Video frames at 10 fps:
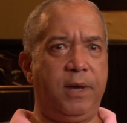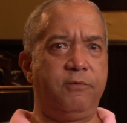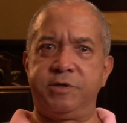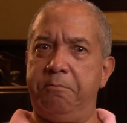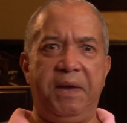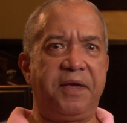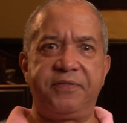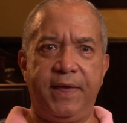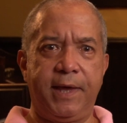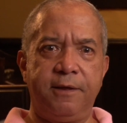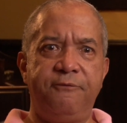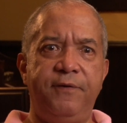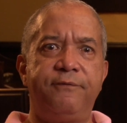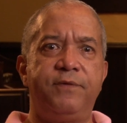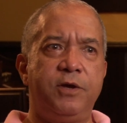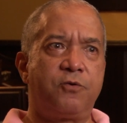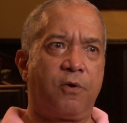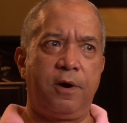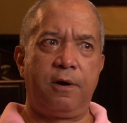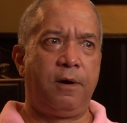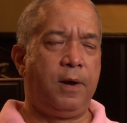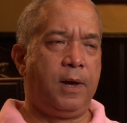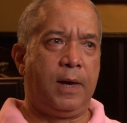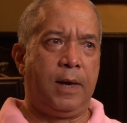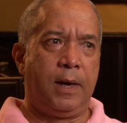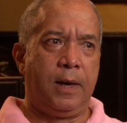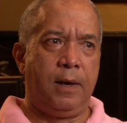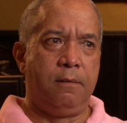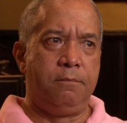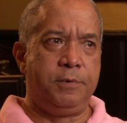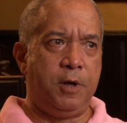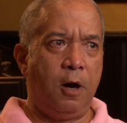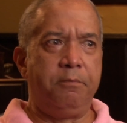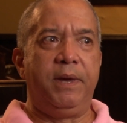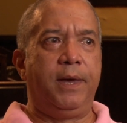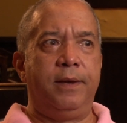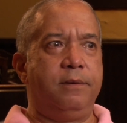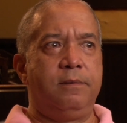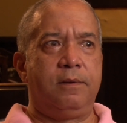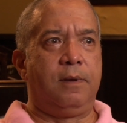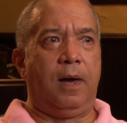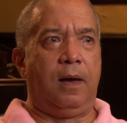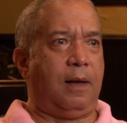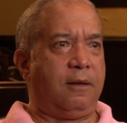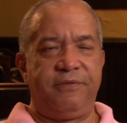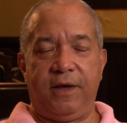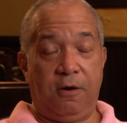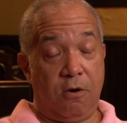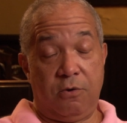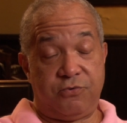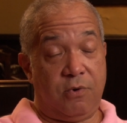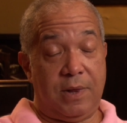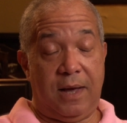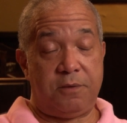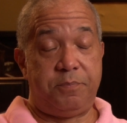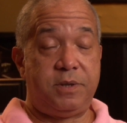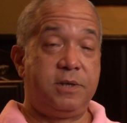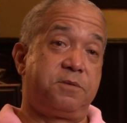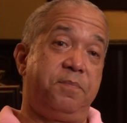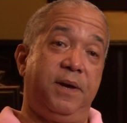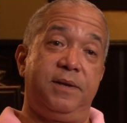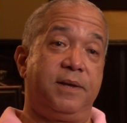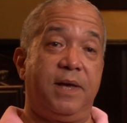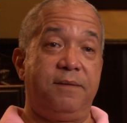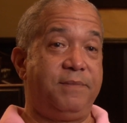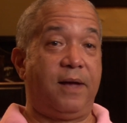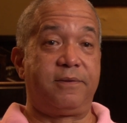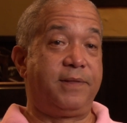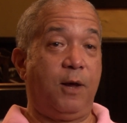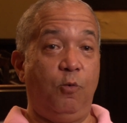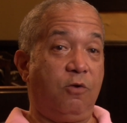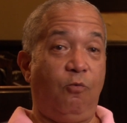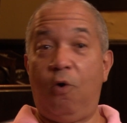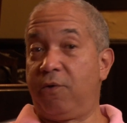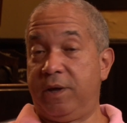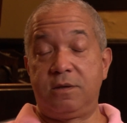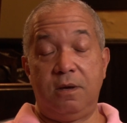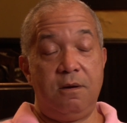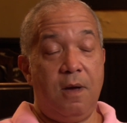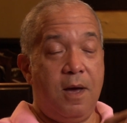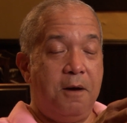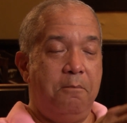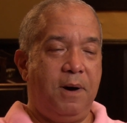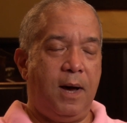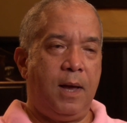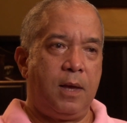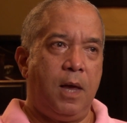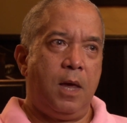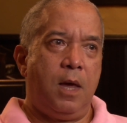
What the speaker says: It was a big thing in the 50s where young men, I don't think girls were allowed to participate at that time, doubt that they would have wanted to, but